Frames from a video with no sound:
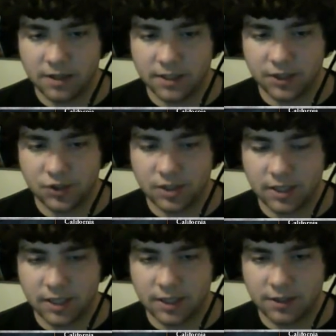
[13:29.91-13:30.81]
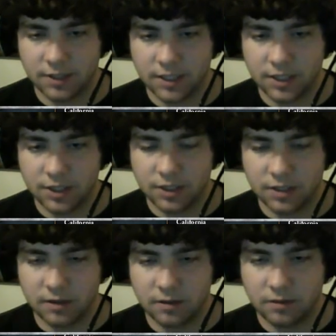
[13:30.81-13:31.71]
because I just saw that get unsieged,
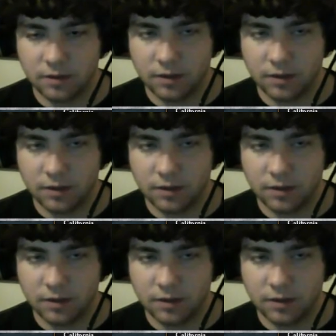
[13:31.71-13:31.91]
so...